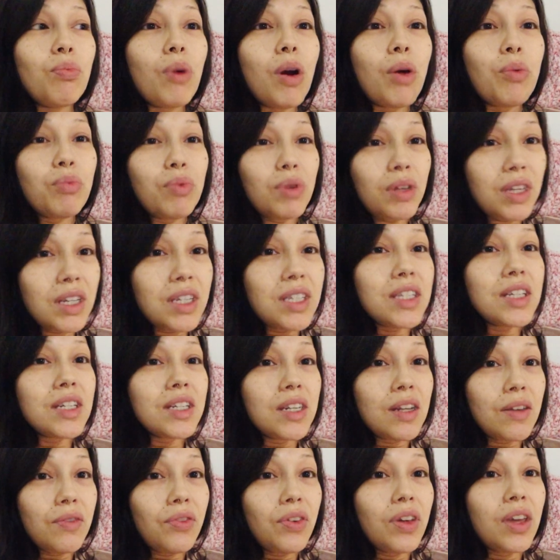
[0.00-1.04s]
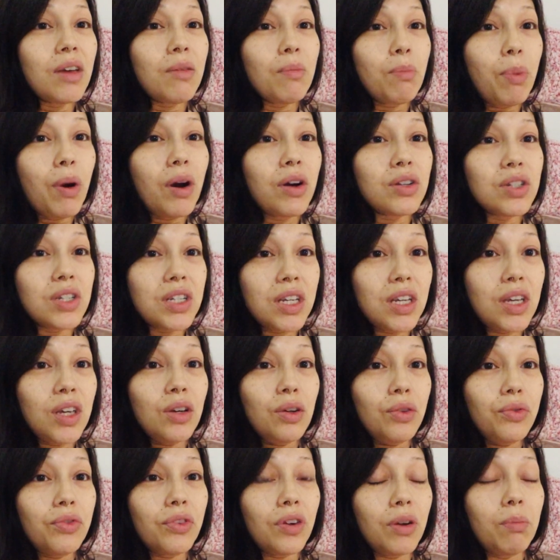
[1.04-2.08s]
a really significant part to
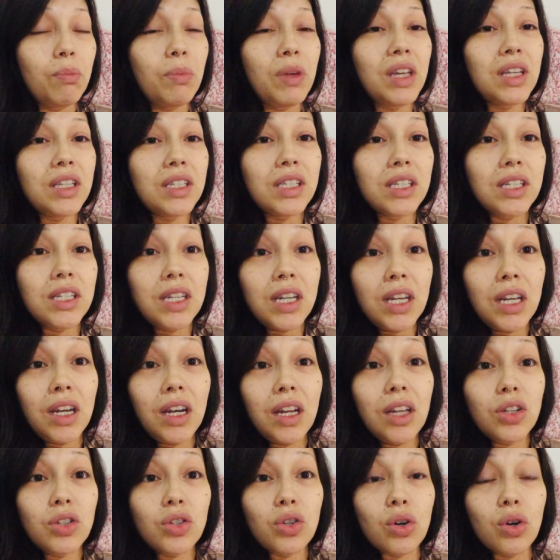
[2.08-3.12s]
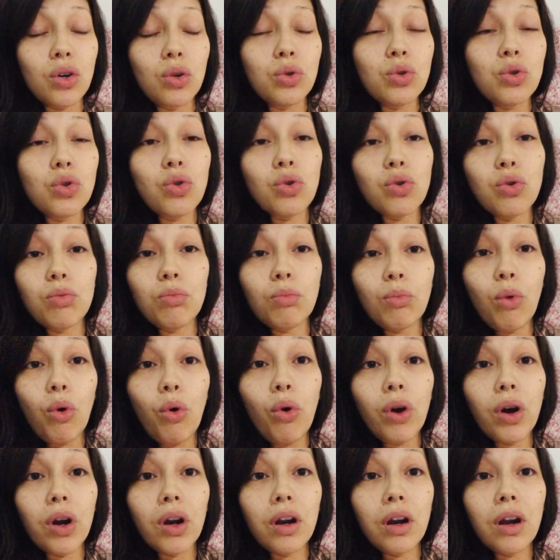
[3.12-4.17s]
heal from, because the teenager goes through
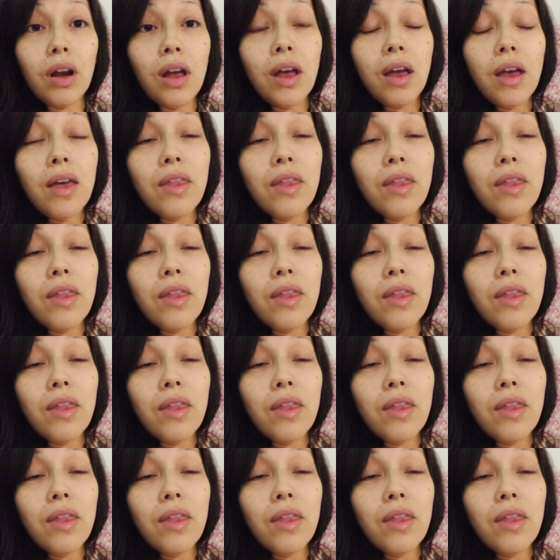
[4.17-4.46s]
more